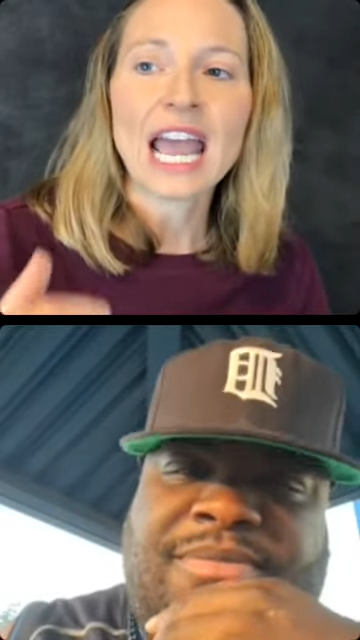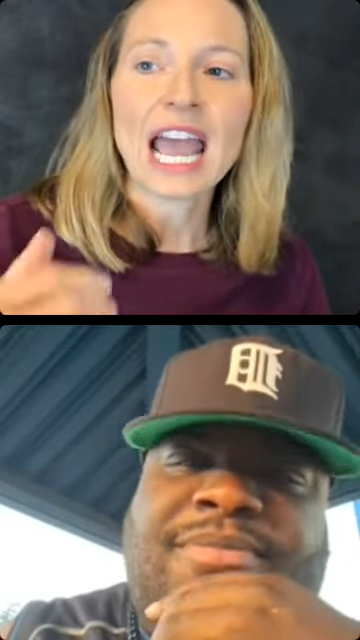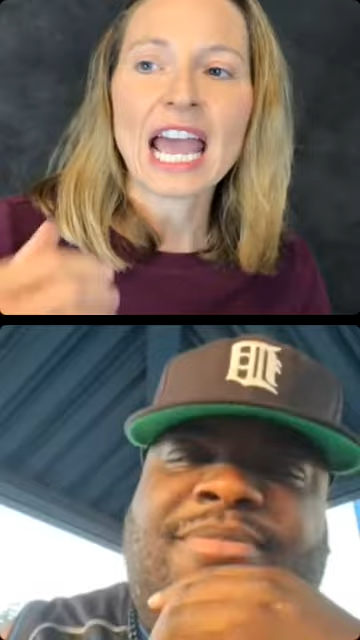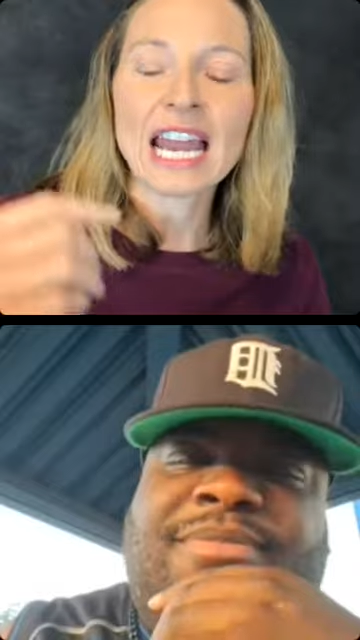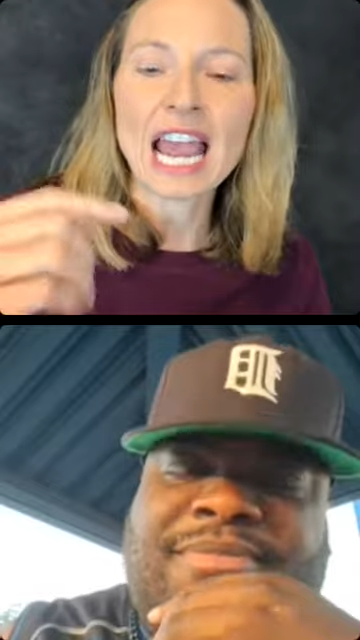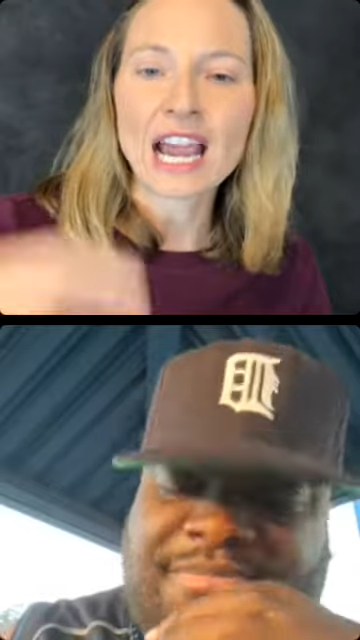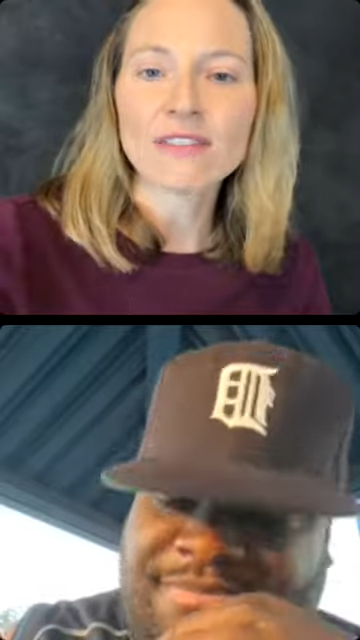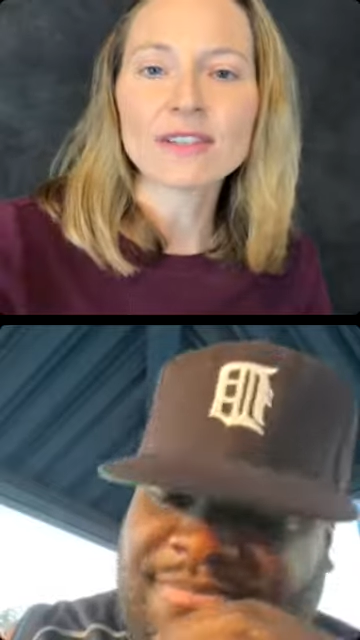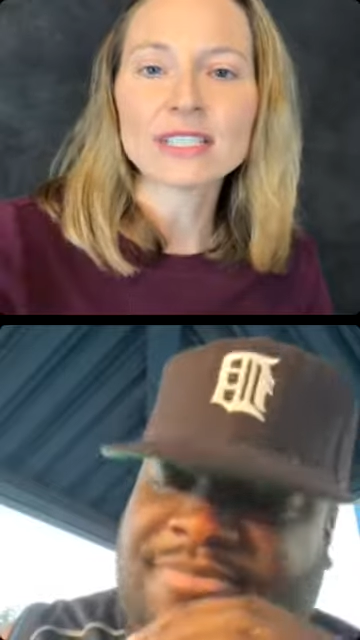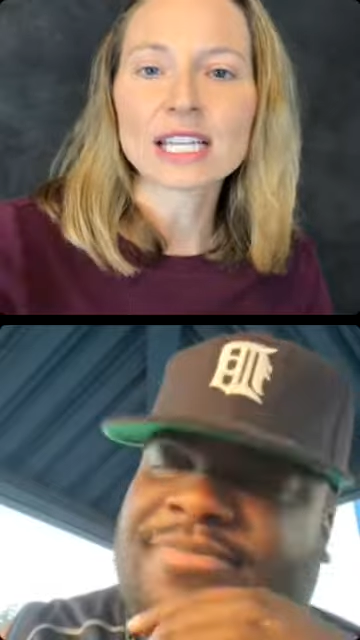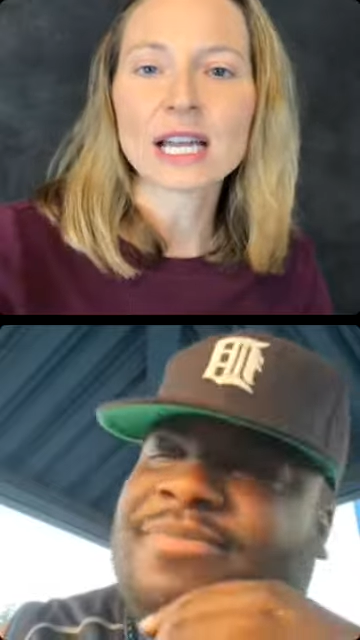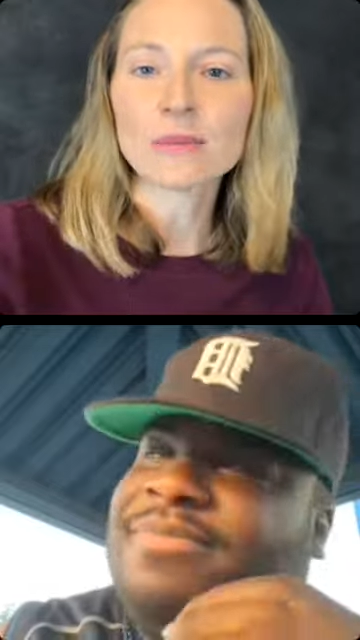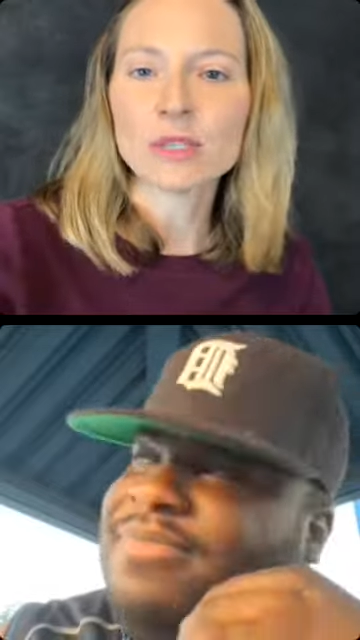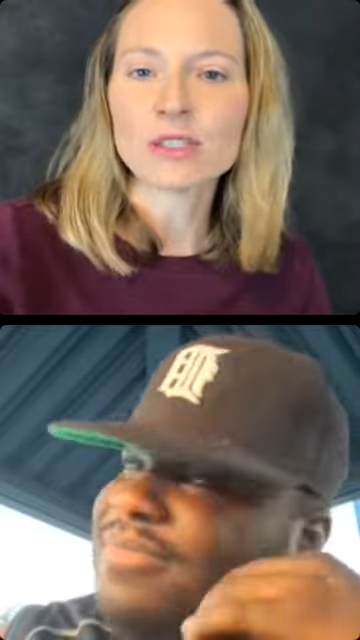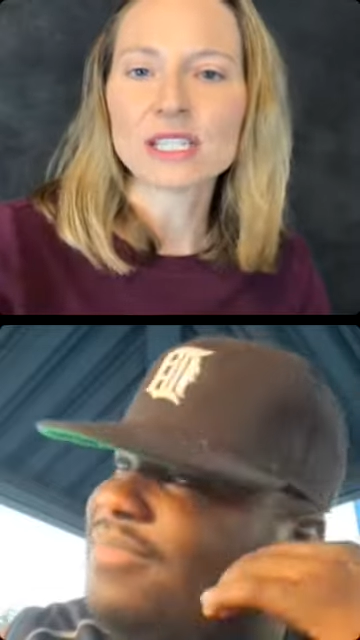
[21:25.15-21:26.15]
And every
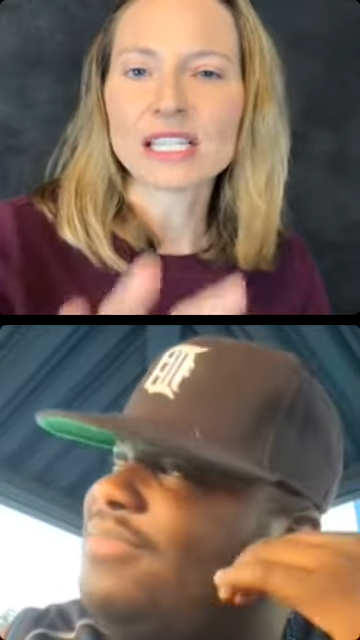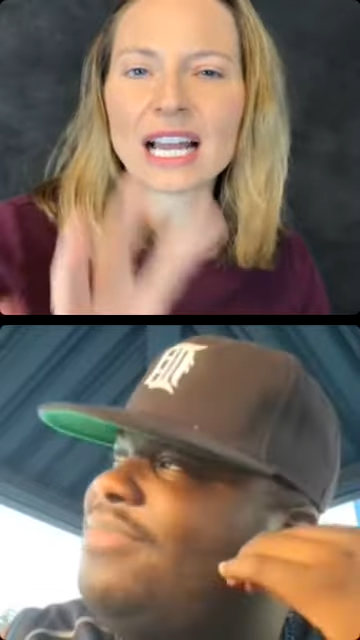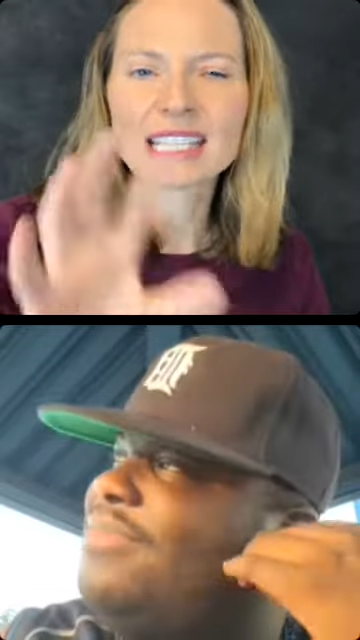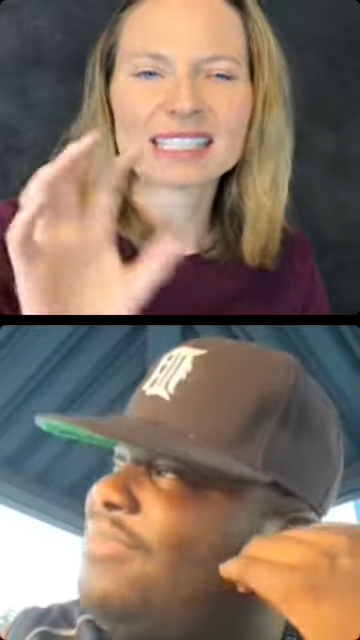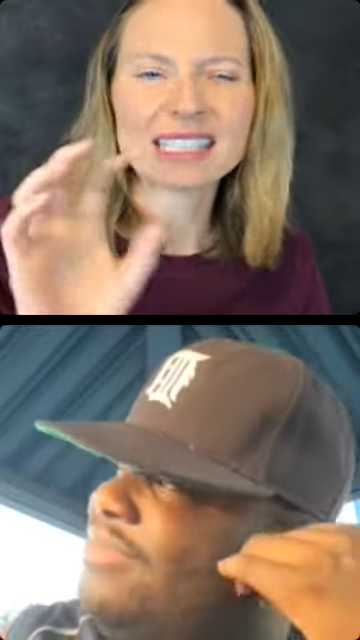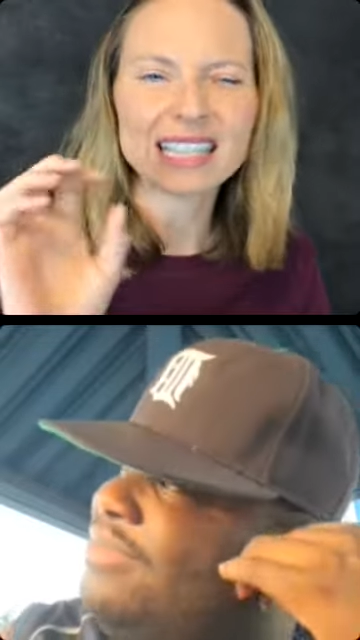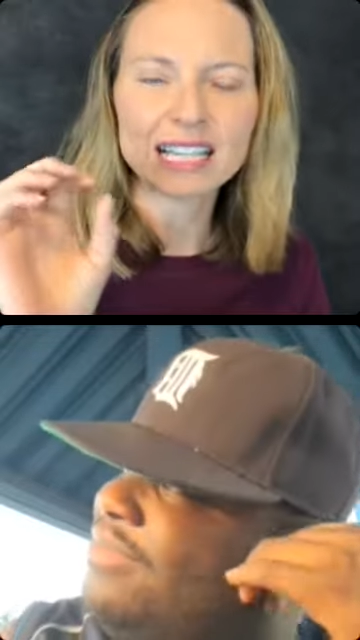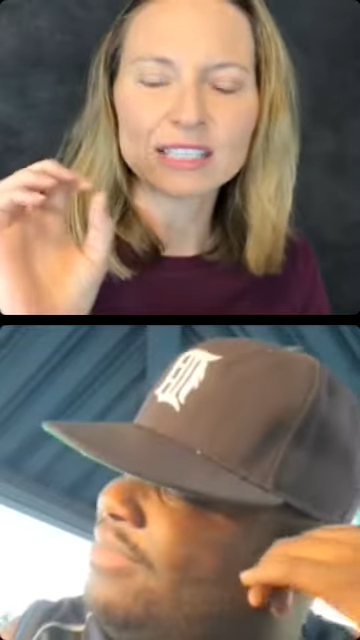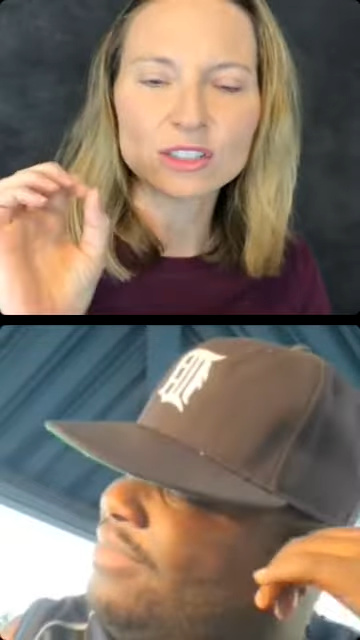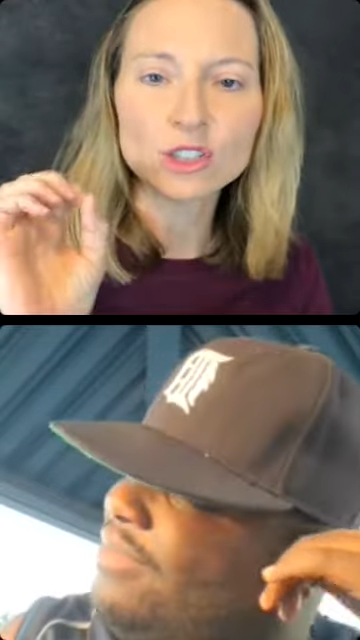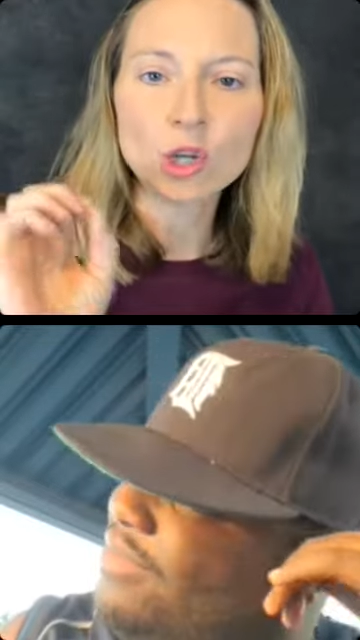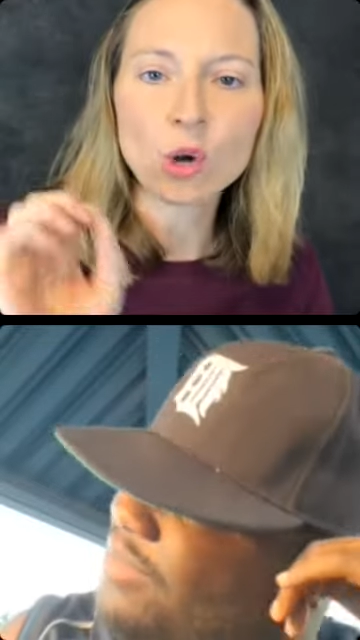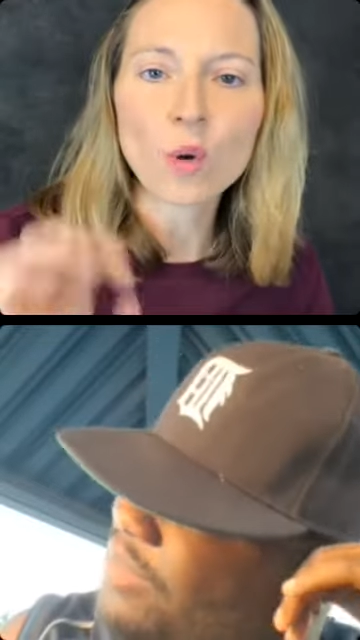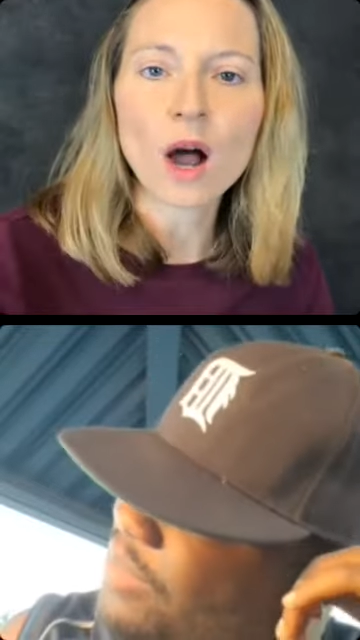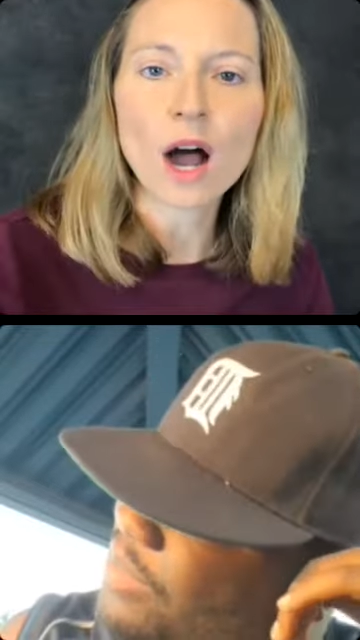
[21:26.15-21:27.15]
time you see, I see that
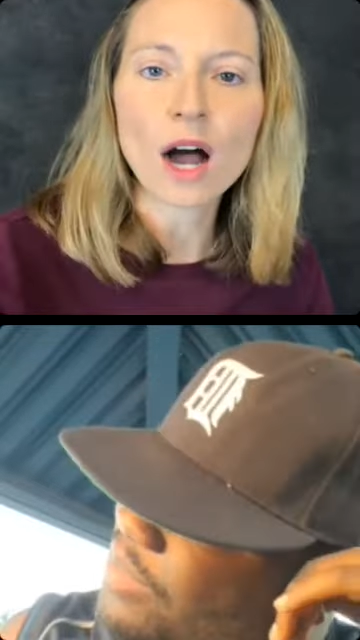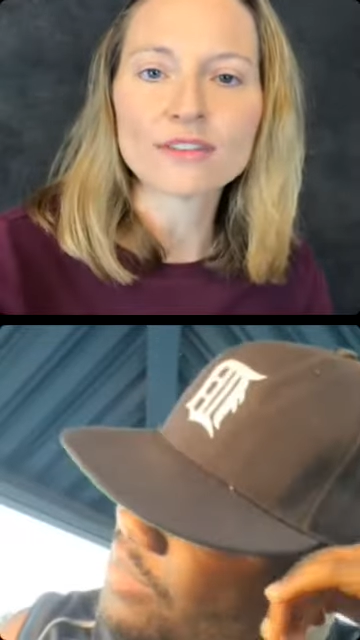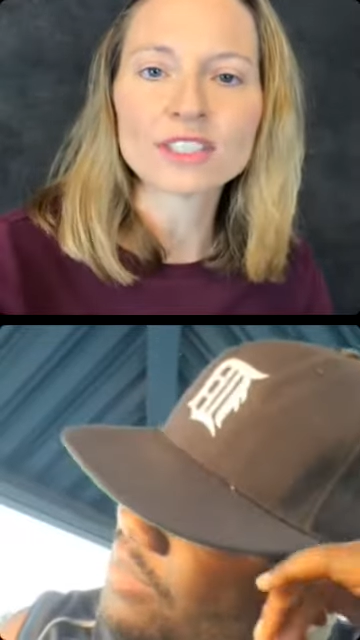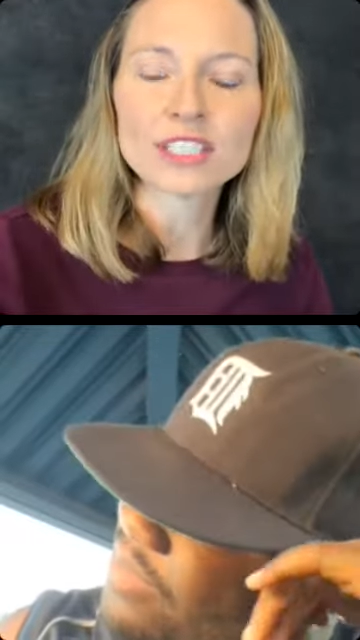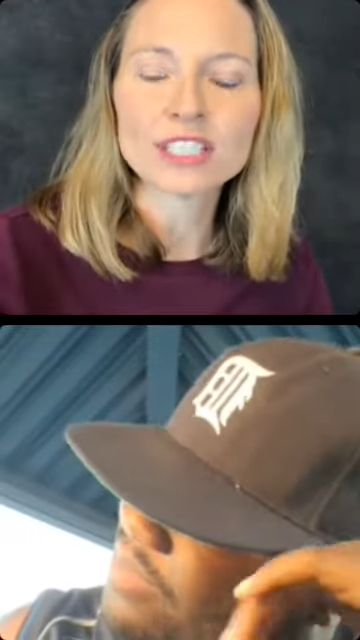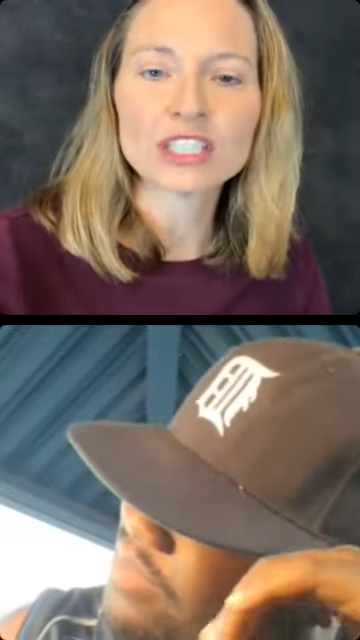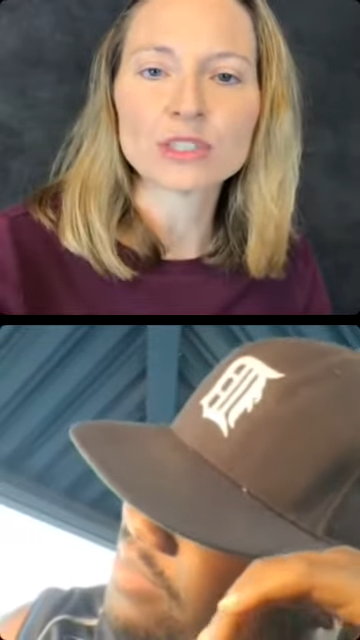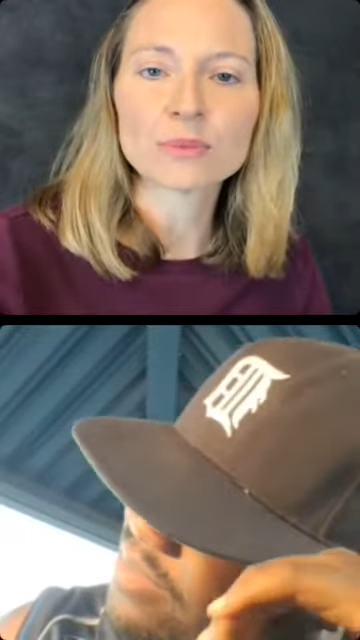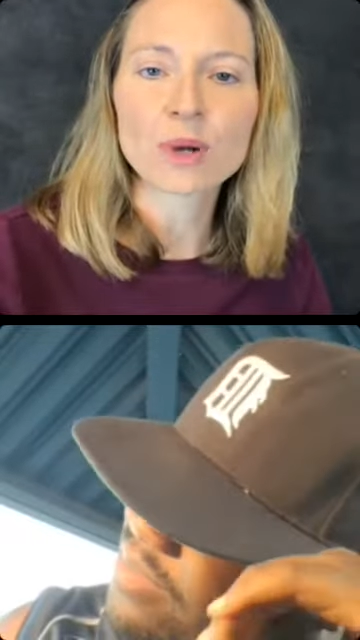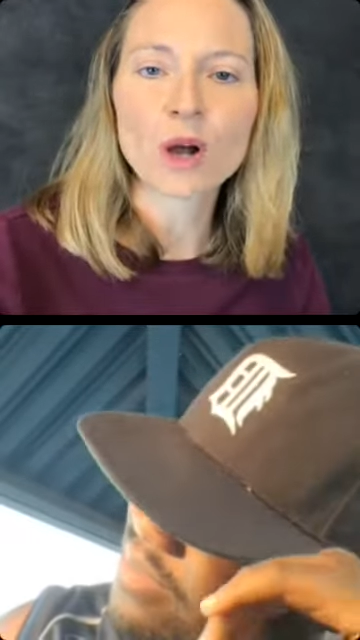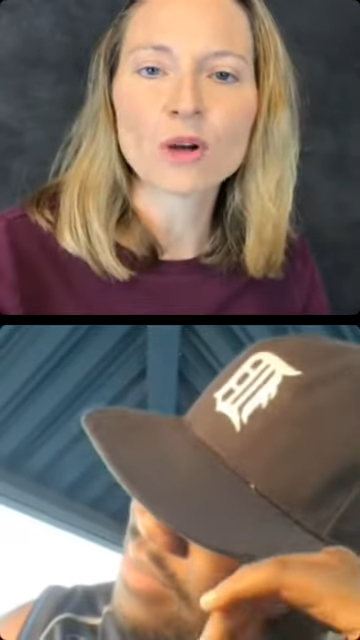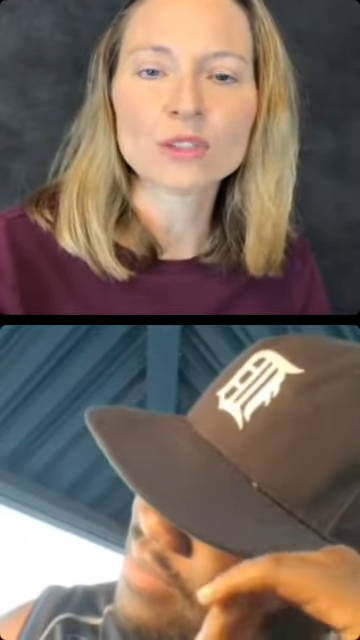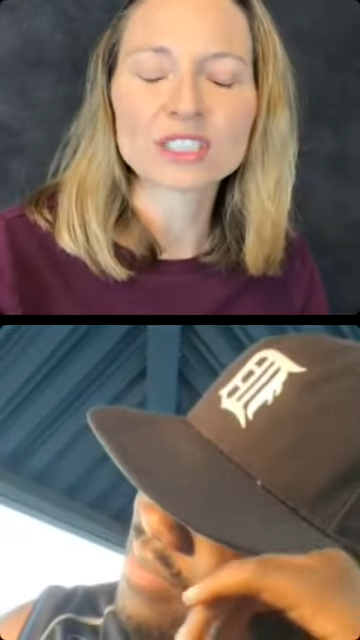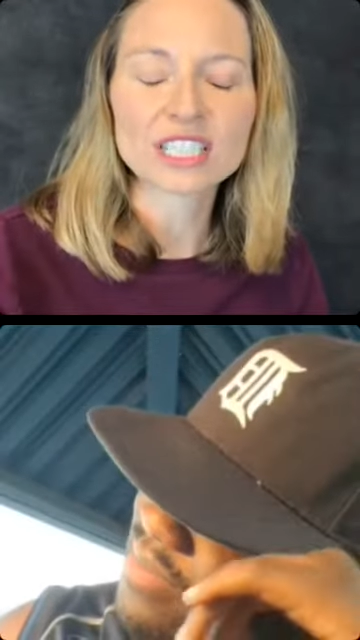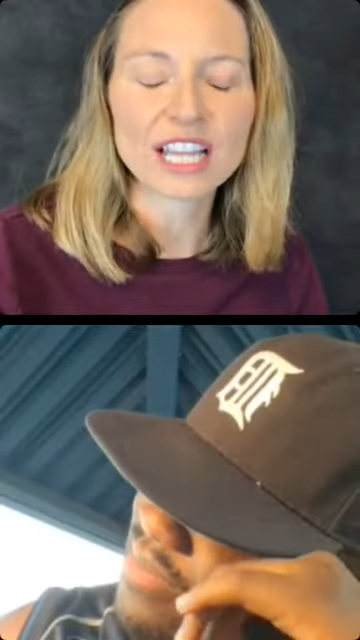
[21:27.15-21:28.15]
so often in your post.